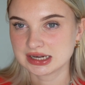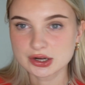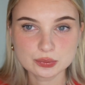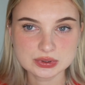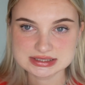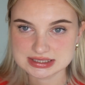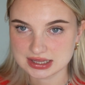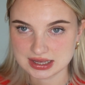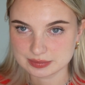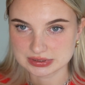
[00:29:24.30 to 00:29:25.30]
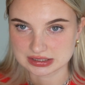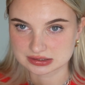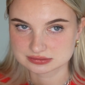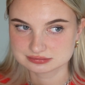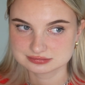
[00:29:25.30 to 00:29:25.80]
And I don't want to see that
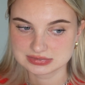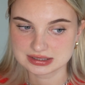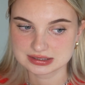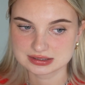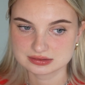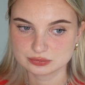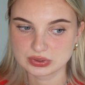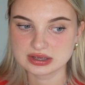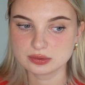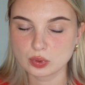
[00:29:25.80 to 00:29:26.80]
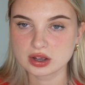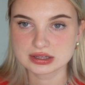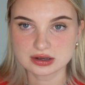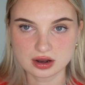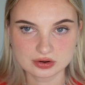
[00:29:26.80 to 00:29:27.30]
happening. Like, we are
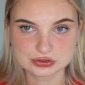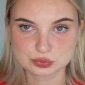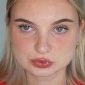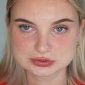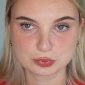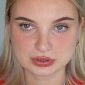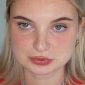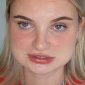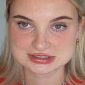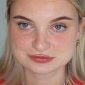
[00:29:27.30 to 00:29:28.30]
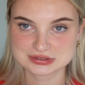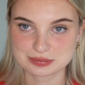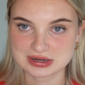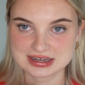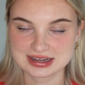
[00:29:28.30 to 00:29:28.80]
working hard towards body positivity,
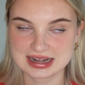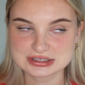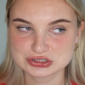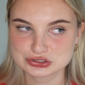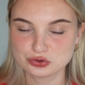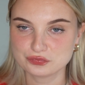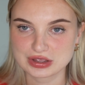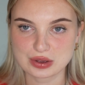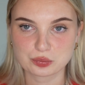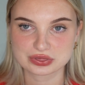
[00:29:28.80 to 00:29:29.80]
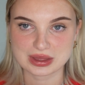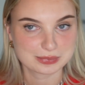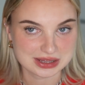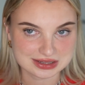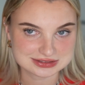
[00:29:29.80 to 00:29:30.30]
but like, let's just not forget what that
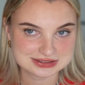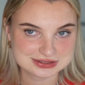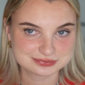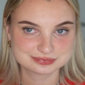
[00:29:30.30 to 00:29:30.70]
means.